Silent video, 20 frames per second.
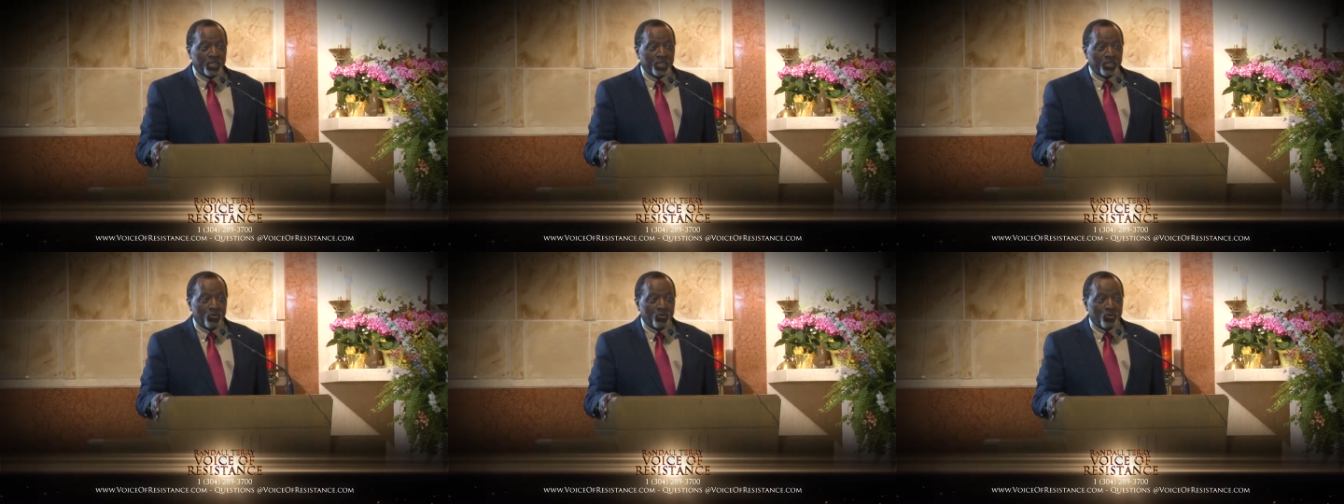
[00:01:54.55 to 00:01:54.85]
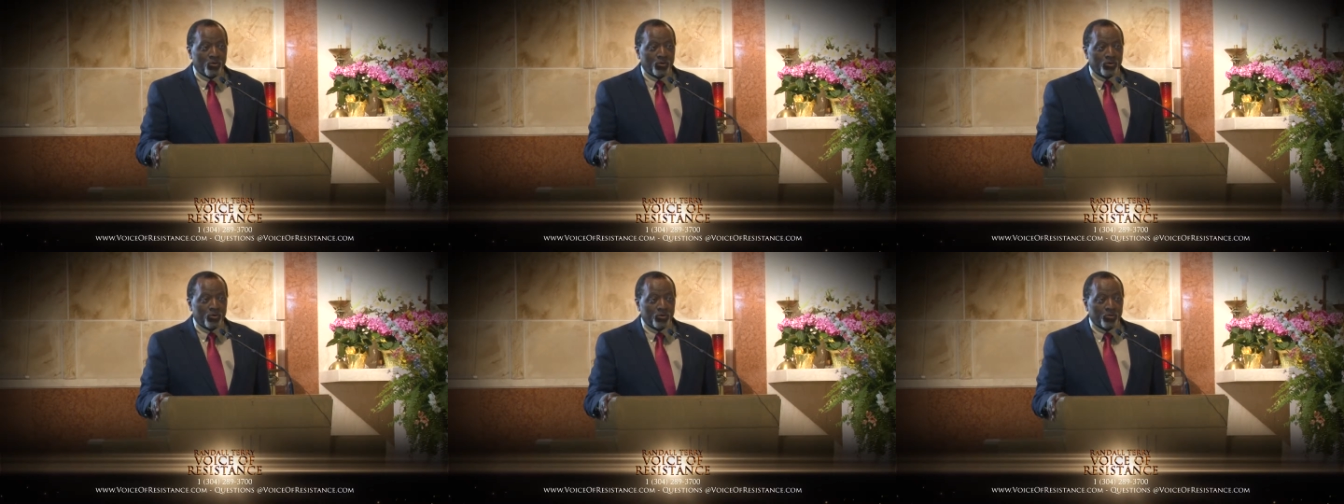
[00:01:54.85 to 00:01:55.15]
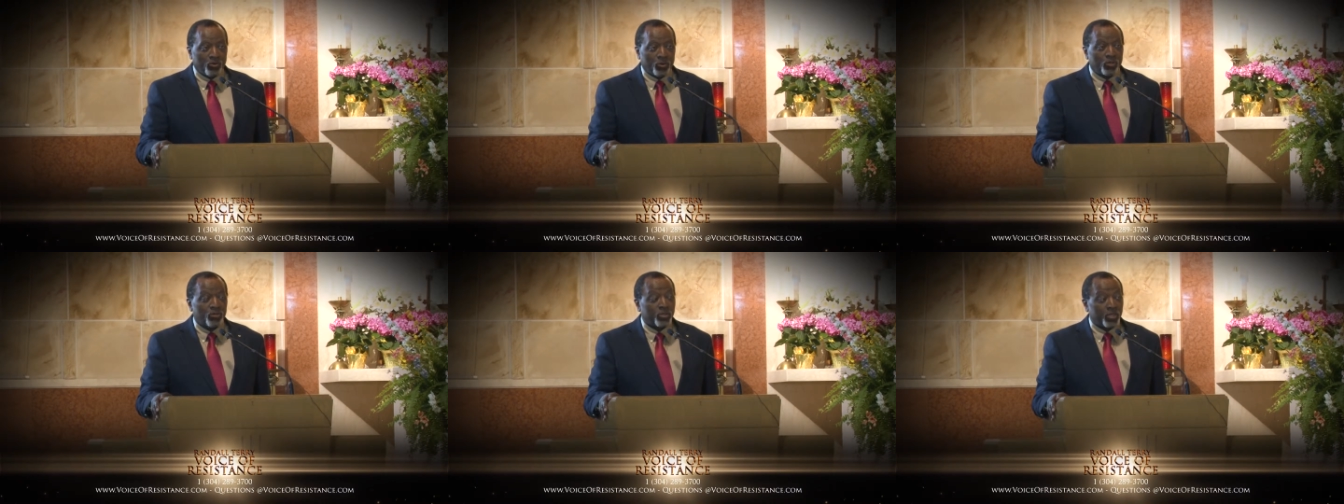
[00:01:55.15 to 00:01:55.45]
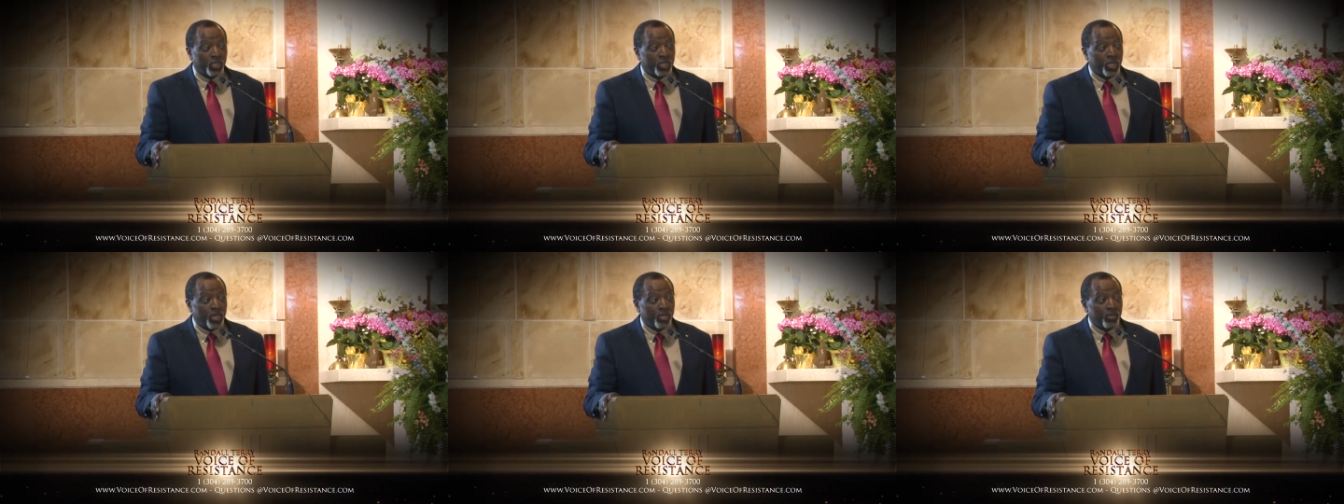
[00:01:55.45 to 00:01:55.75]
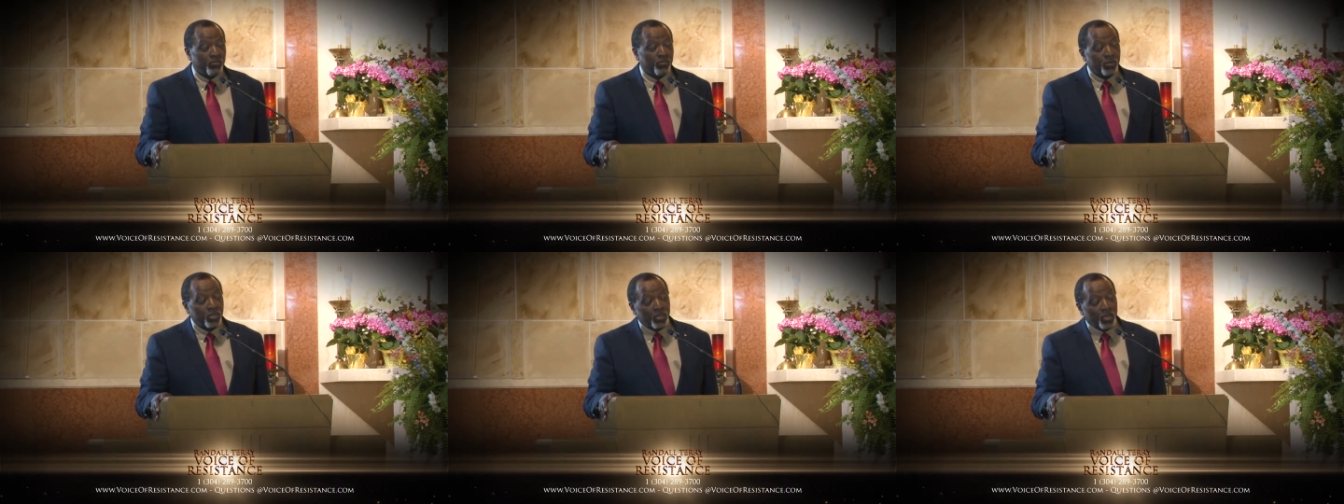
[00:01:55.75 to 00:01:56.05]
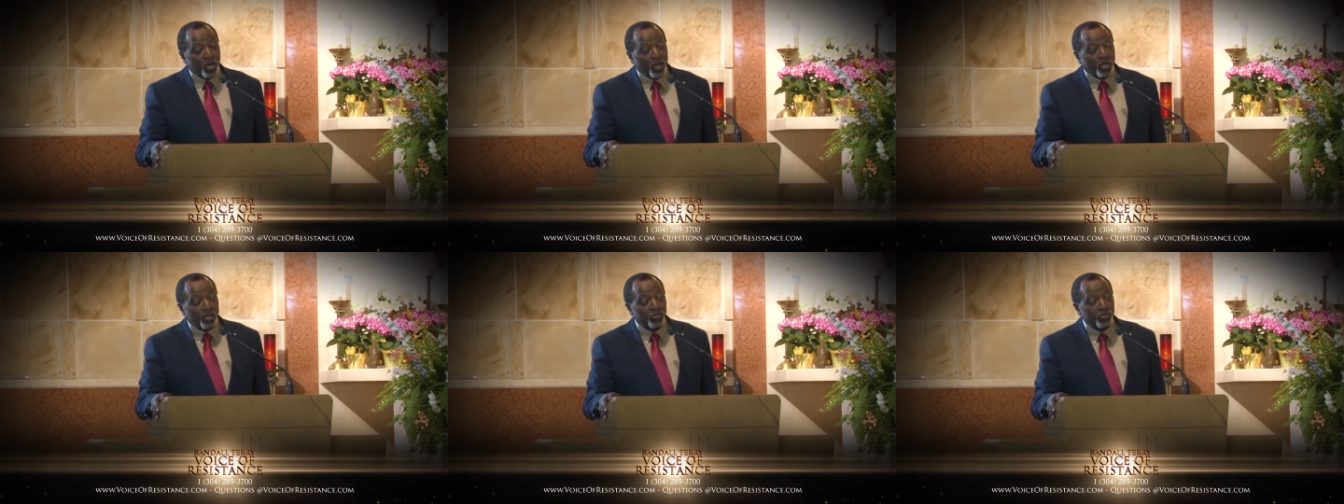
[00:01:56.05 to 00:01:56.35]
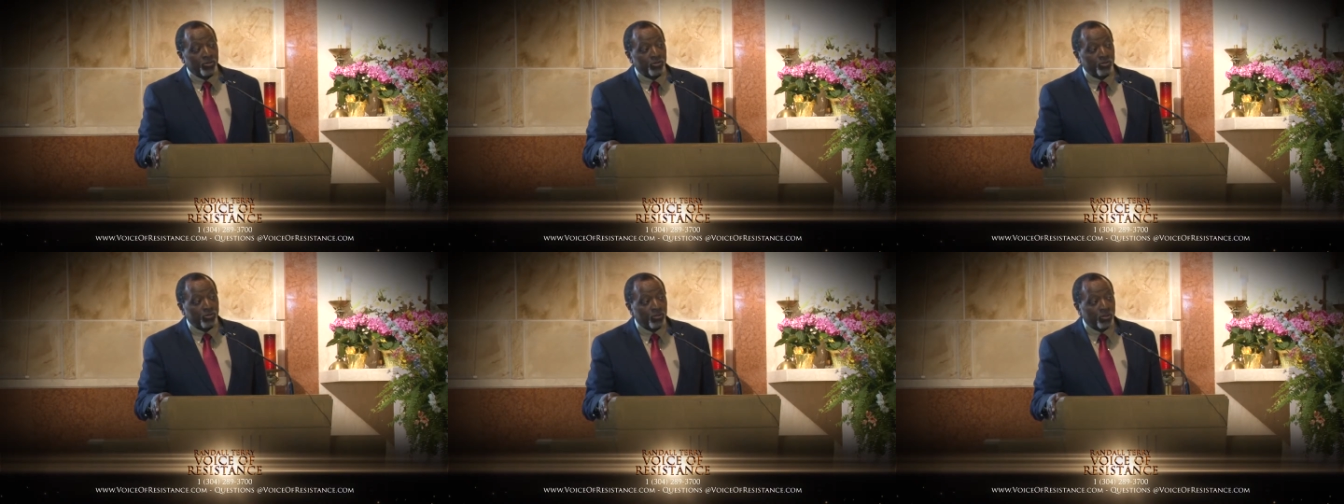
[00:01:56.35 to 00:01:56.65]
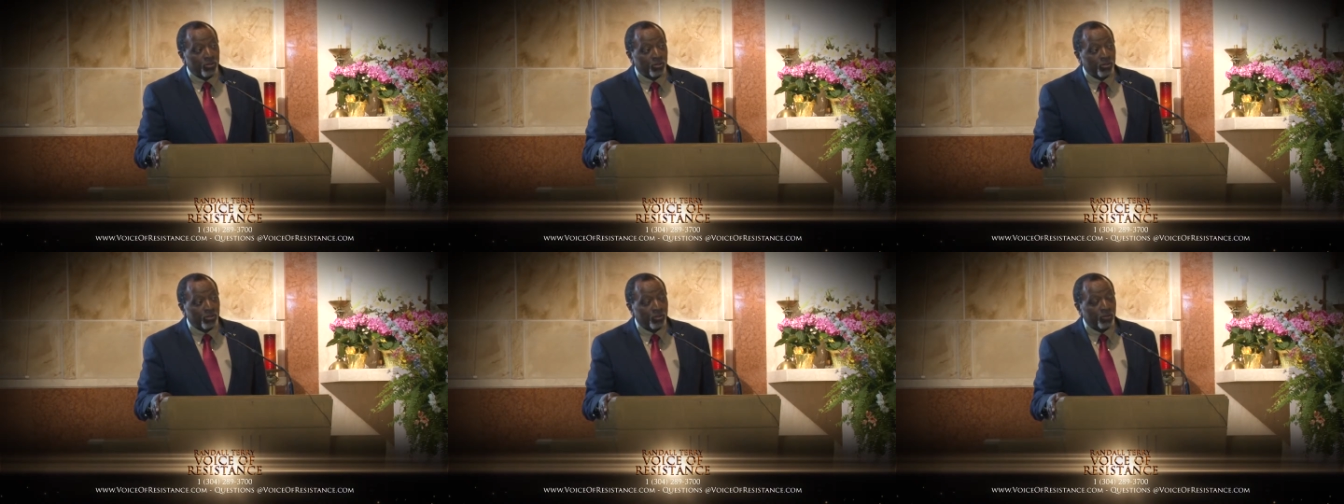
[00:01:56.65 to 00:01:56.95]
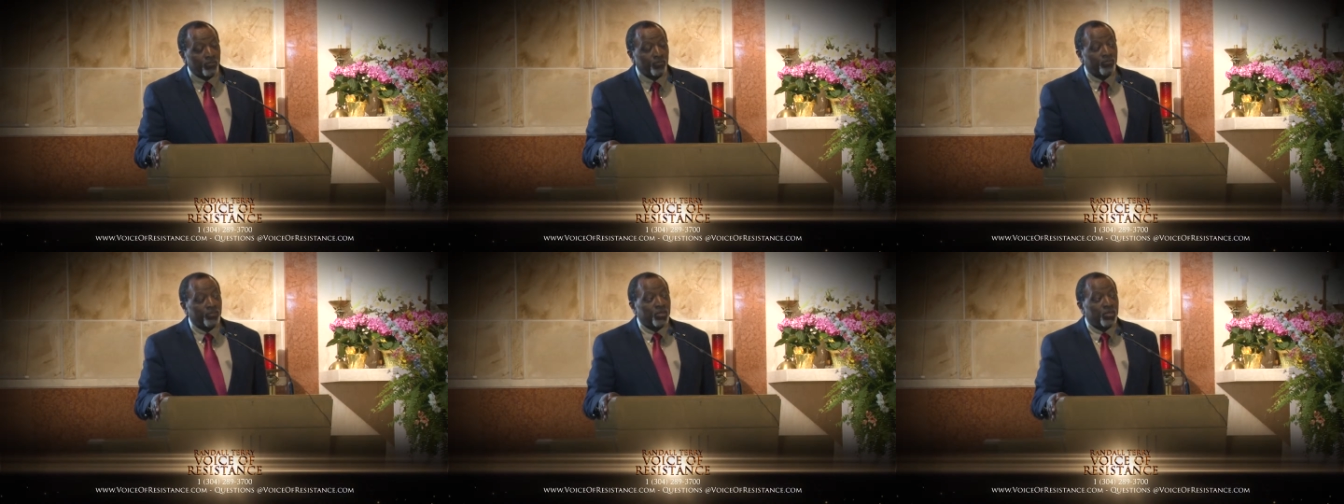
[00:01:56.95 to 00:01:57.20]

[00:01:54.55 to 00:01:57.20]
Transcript: in order to proclaim God's truth,